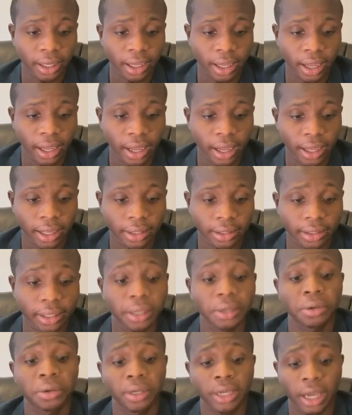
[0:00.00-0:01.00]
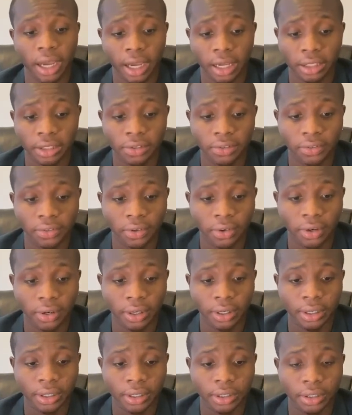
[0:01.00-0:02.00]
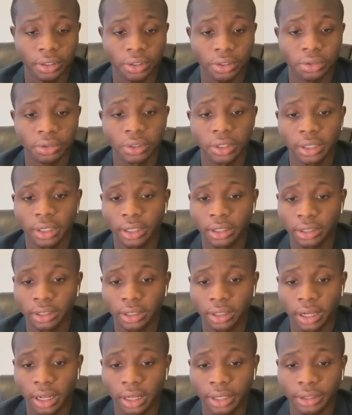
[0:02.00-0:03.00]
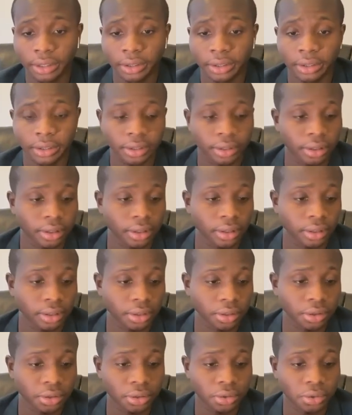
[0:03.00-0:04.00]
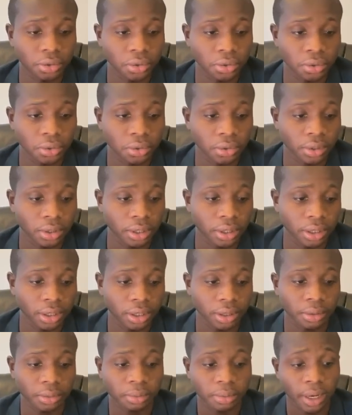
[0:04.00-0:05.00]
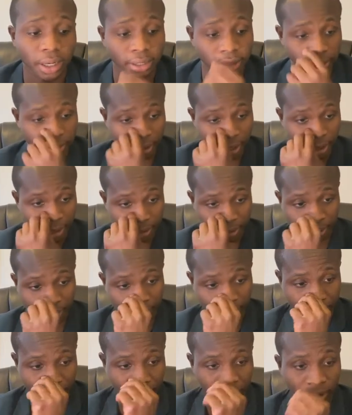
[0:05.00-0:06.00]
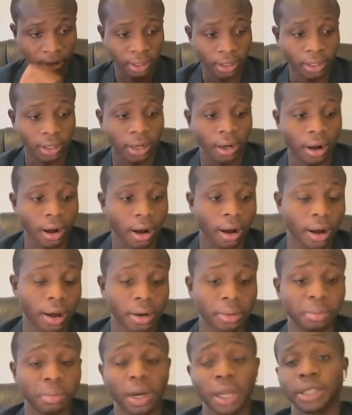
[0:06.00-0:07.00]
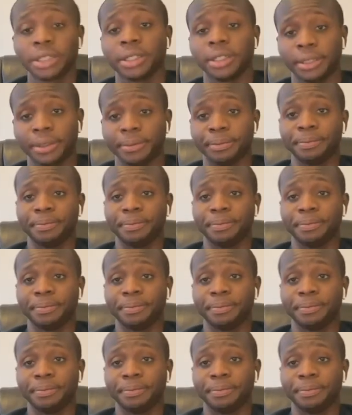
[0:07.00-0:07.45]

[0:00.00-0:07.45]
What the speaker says: And thank you guys for tuning in tonight to the presentation on budgeting.